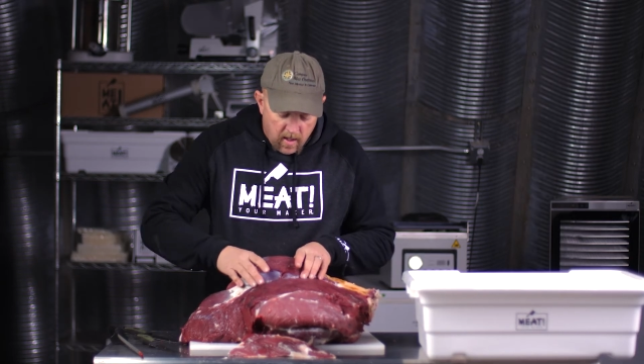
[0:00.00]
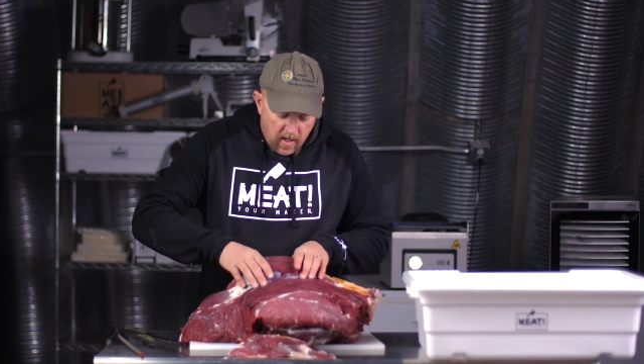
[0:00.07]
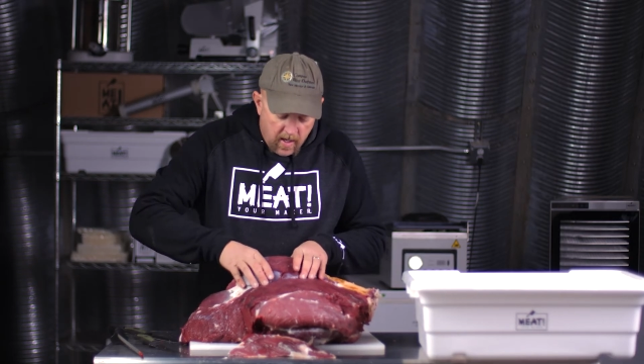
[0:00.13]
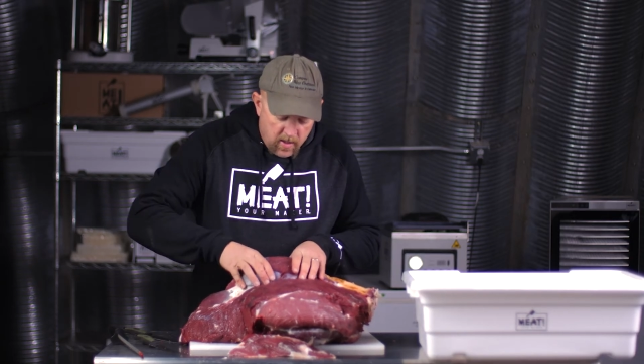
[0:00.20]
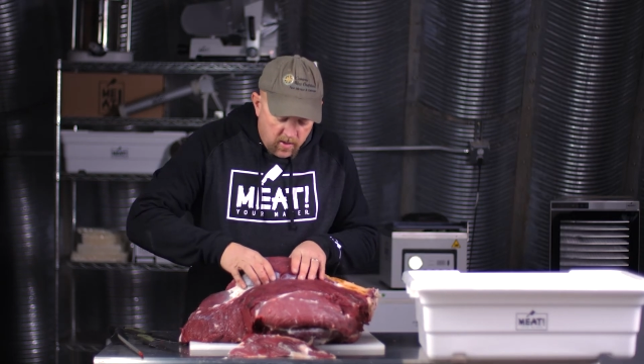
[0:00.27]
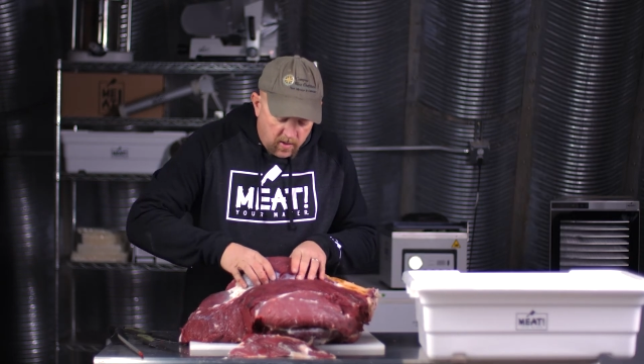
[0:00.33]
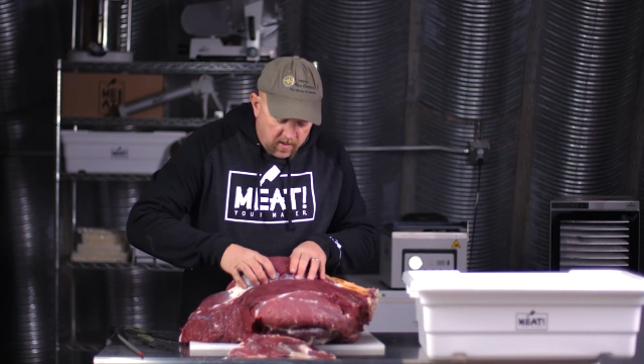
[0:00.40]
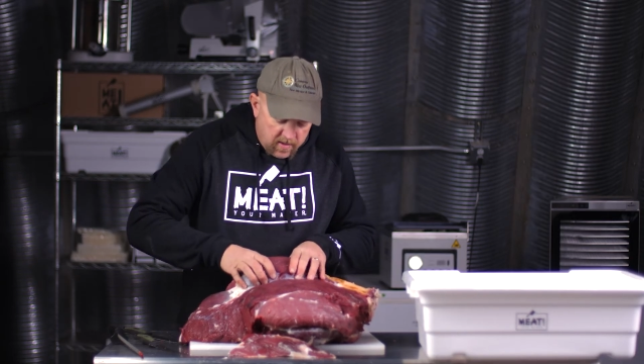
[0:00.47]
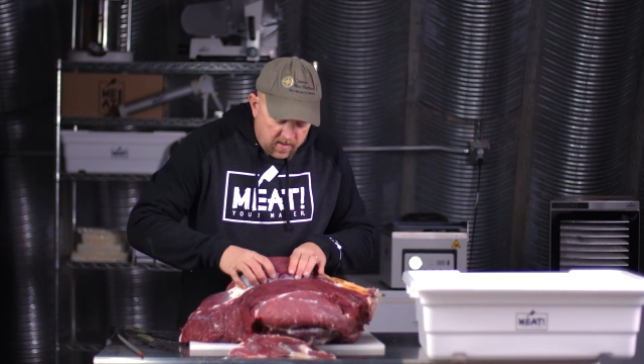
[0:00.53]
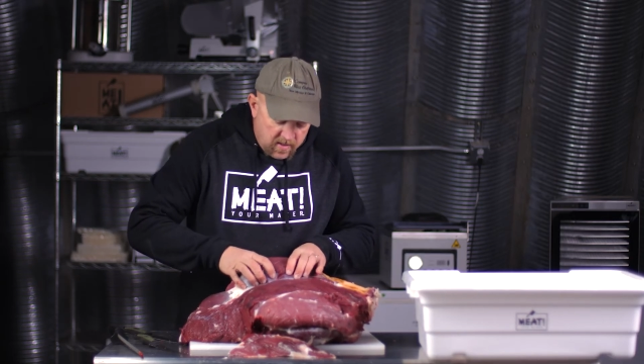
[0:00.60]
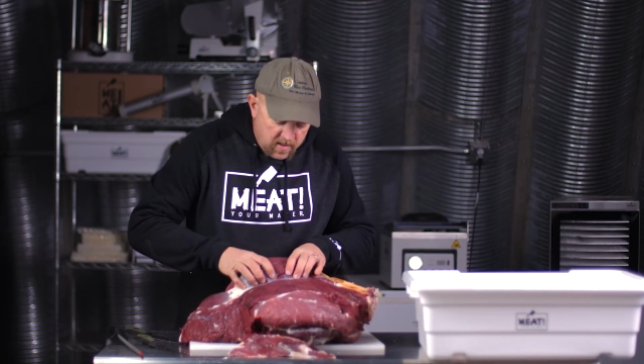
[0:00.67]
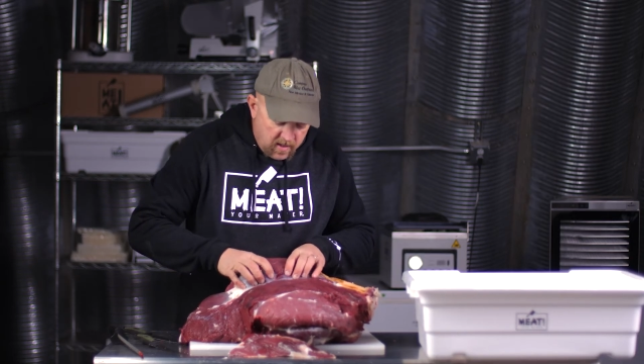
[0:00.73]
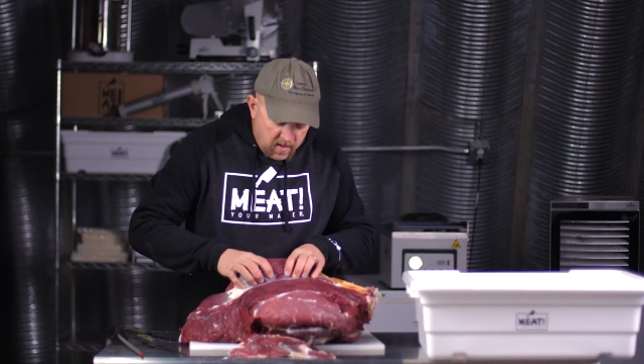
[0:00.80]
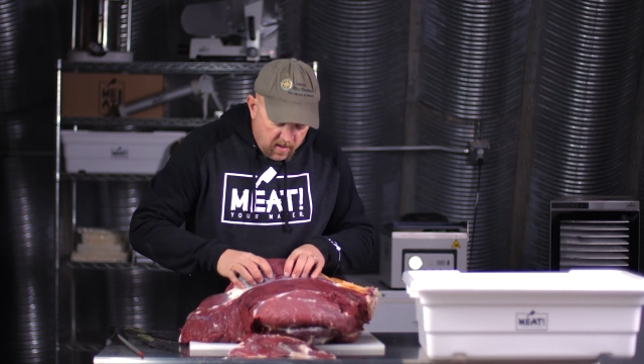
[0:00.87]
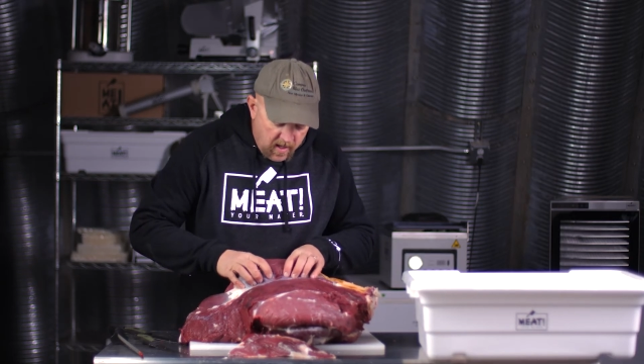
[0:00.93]
and you can
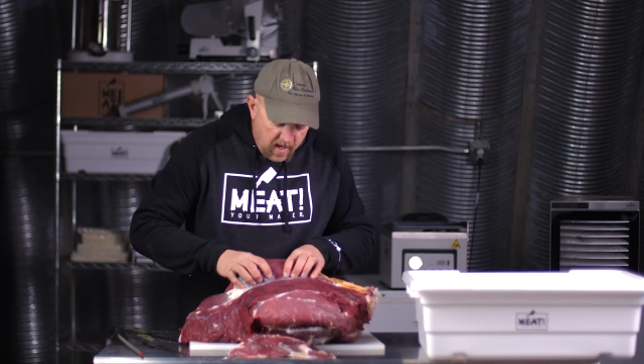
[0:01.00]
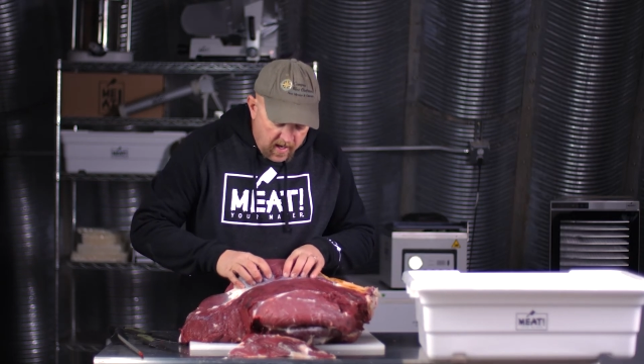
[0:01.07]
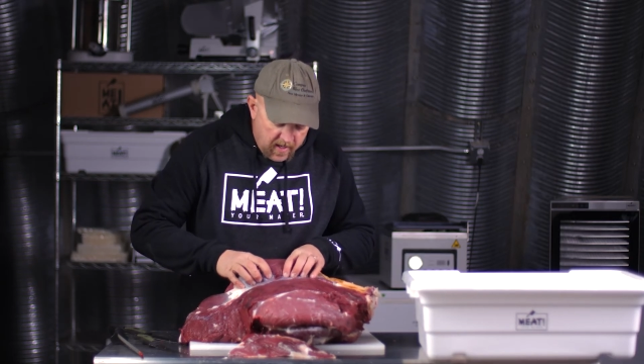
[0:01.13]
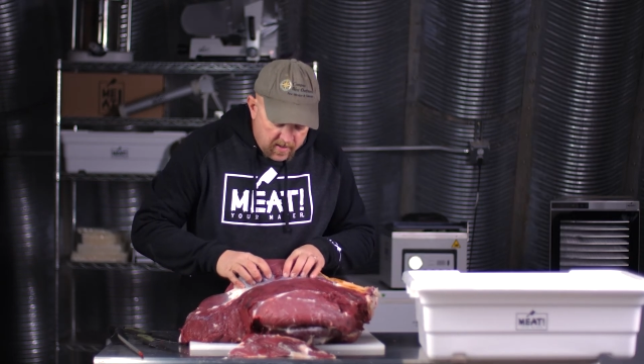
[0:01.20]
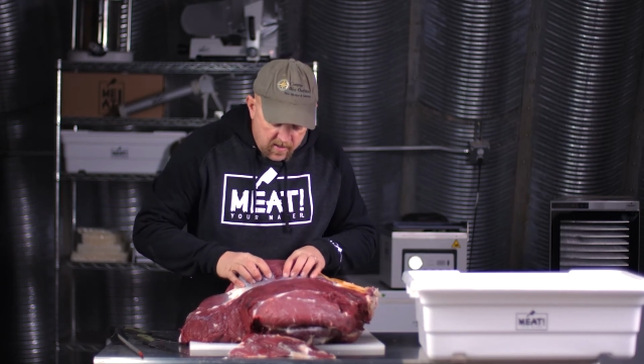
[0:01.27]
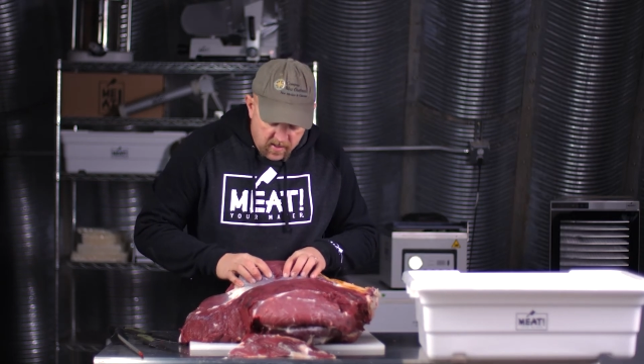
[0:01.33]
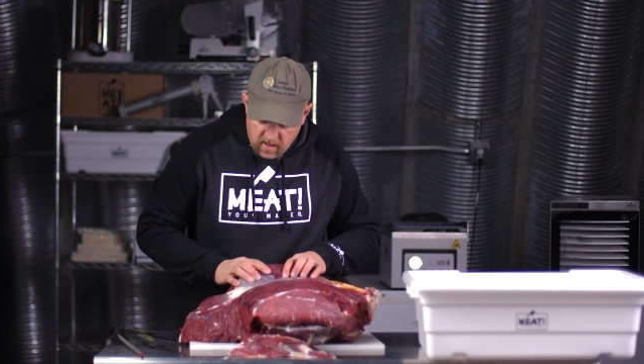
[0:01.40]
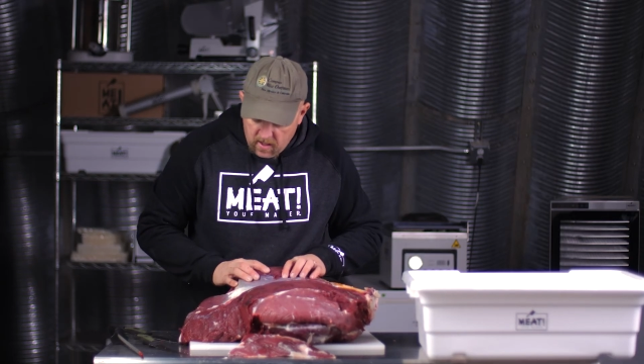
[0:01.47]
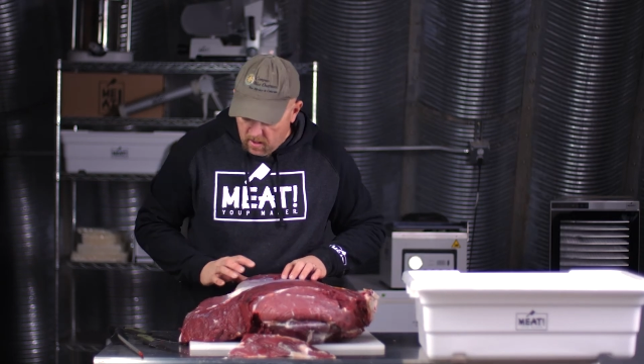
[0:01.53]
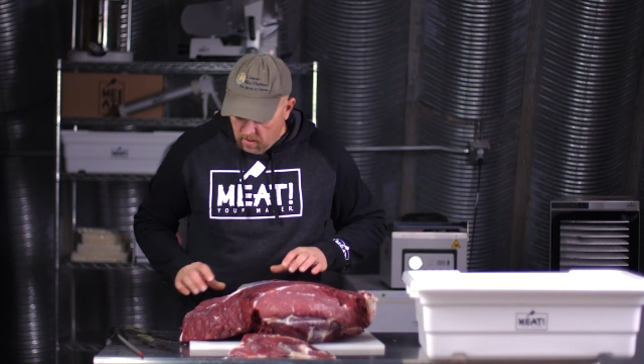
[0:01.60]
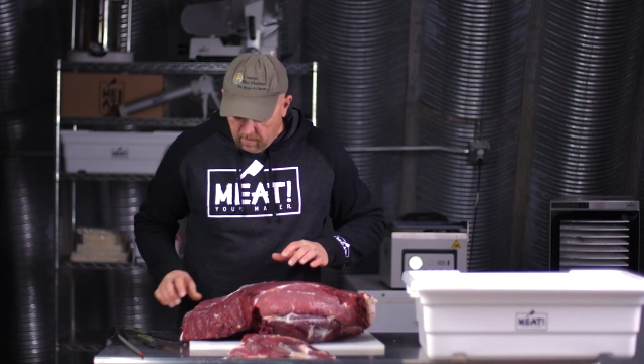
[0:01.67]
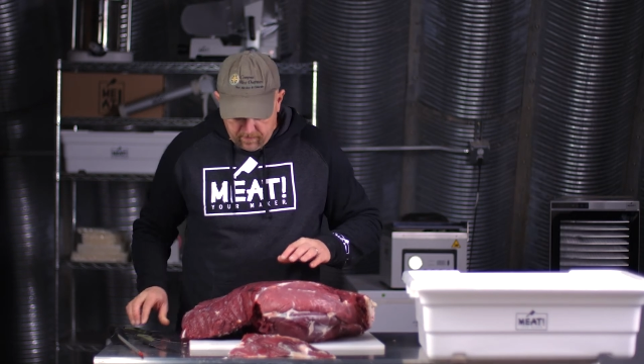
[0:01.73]
see the lines here.